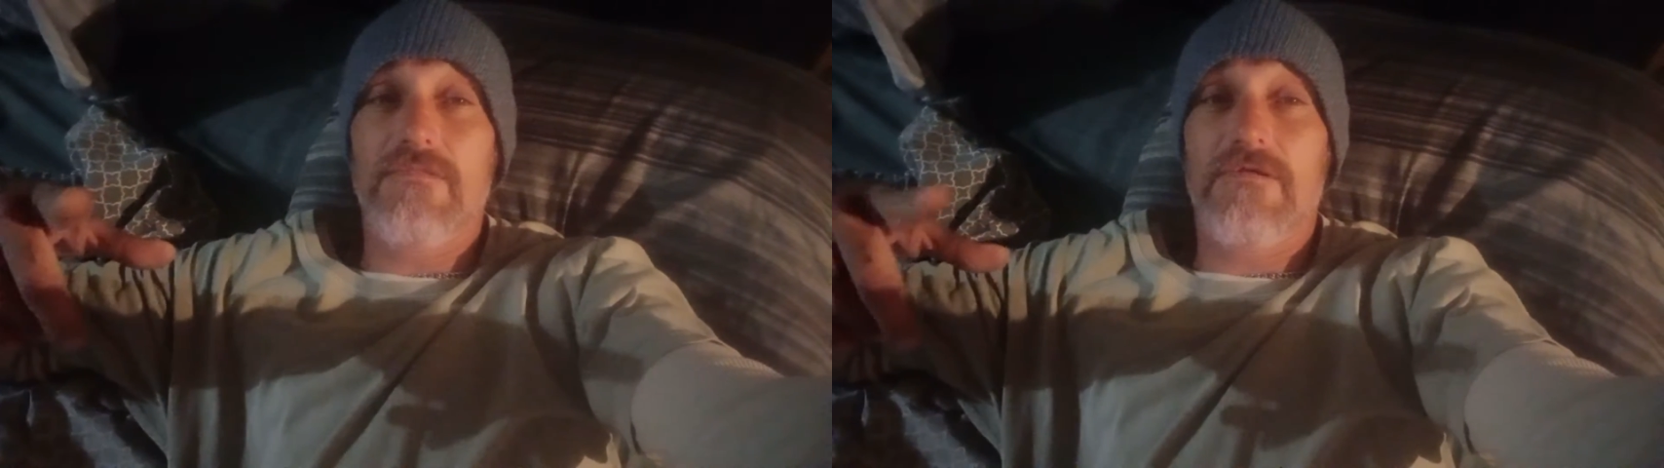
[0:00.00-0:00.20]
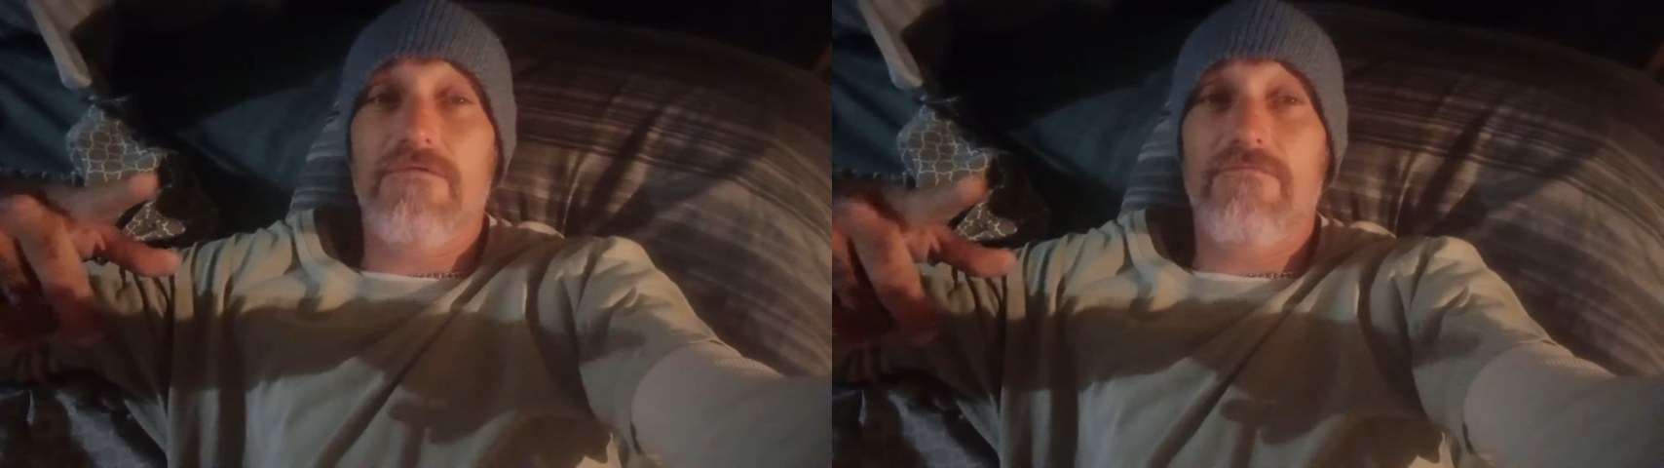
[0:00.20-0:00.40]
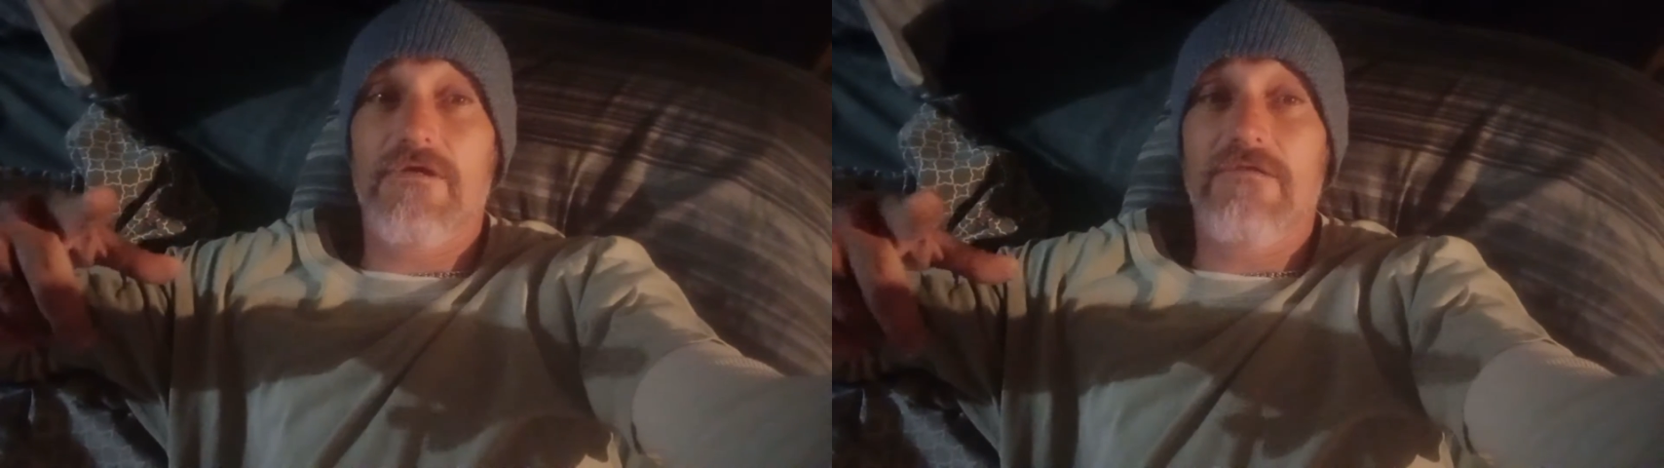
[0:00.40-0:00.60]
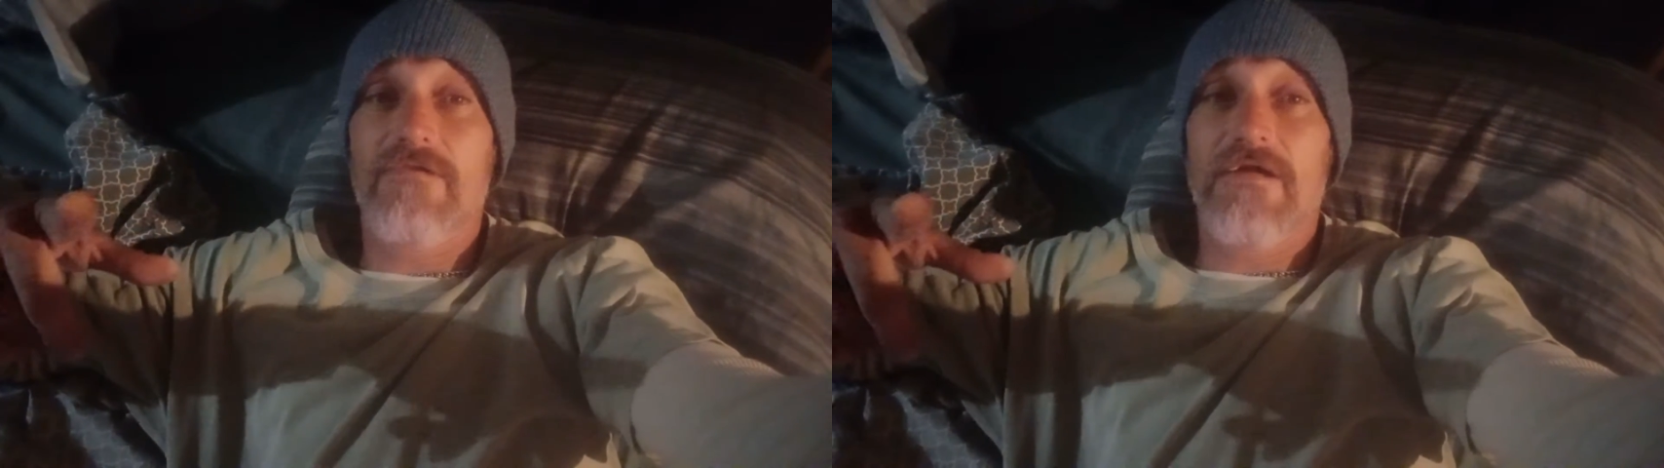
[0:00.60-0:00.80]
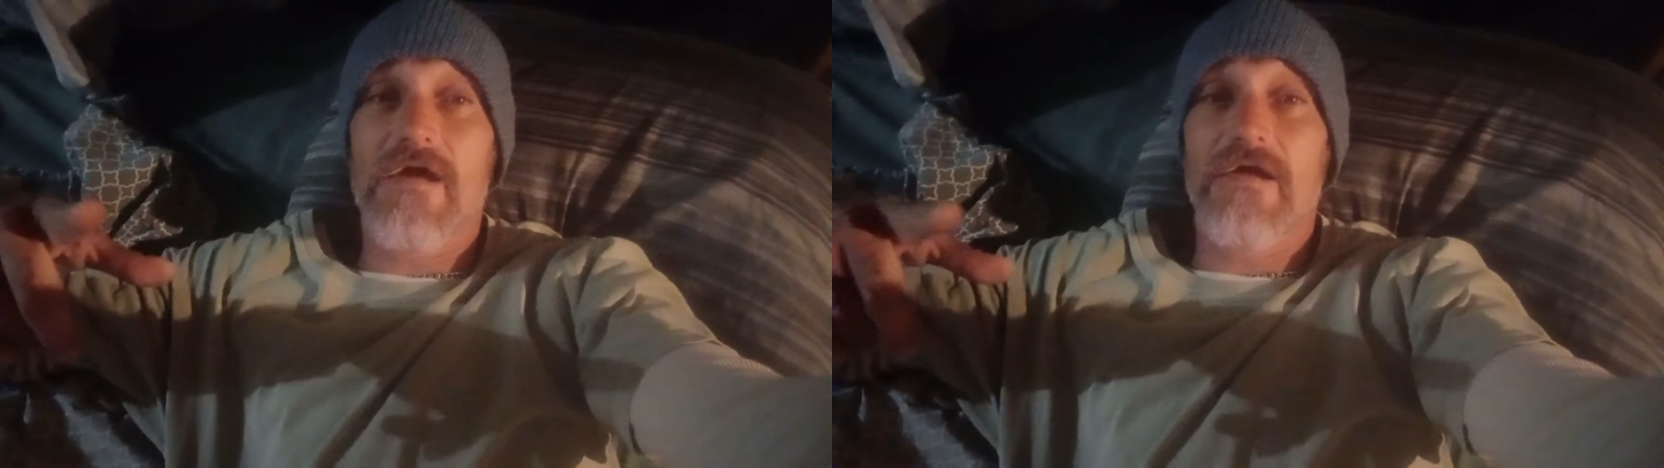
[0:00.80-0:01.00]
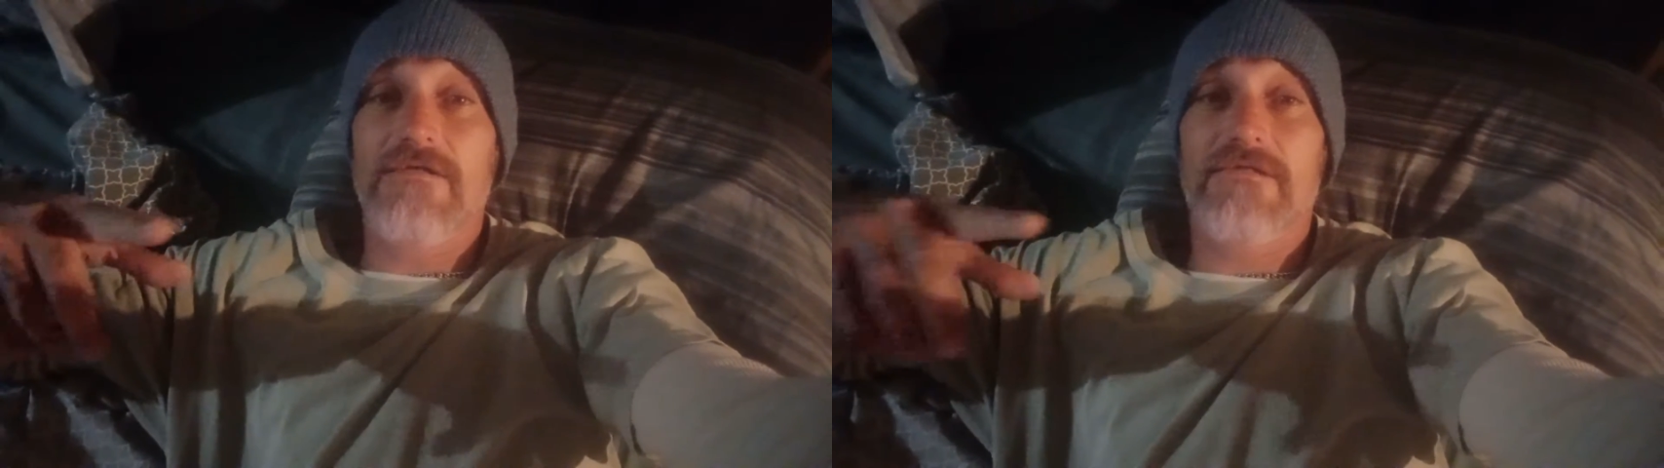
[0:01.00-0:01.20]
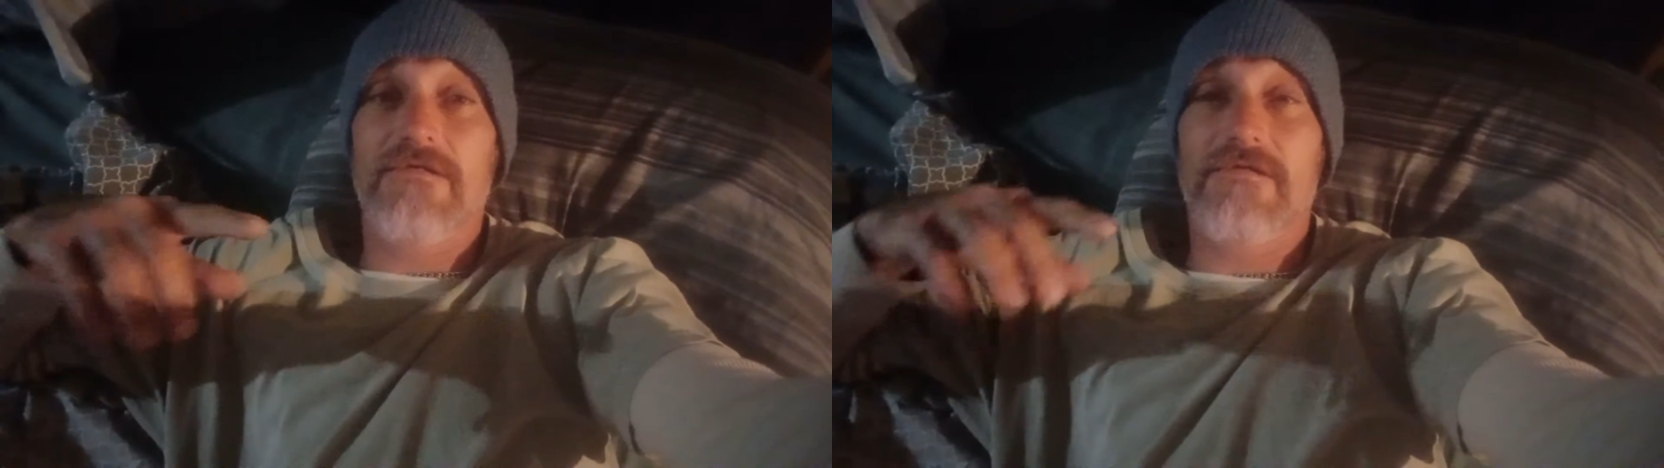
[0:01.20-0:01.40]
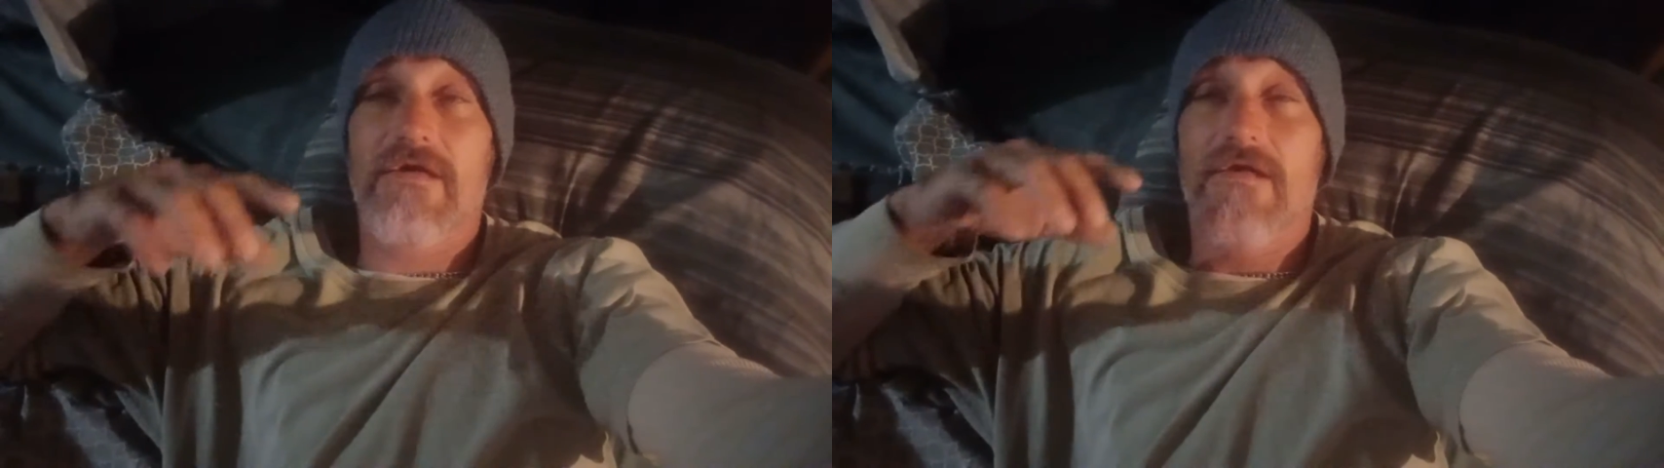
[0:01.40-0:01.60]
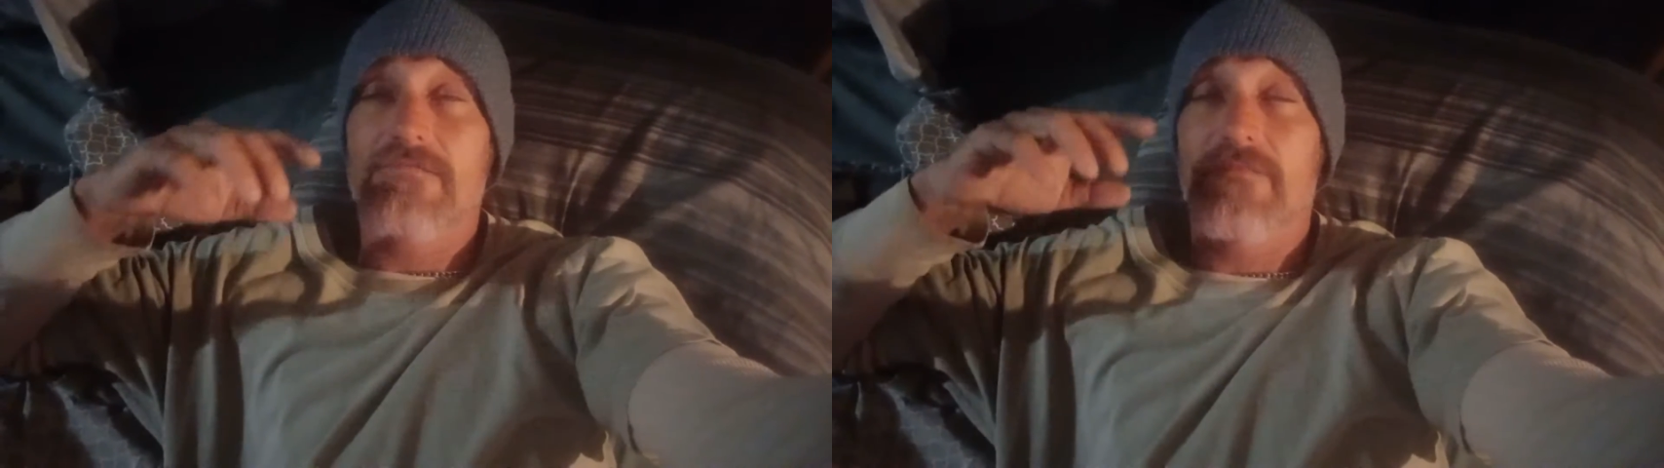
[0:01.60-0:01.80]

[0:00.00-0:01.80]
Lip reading: It really, really has. This has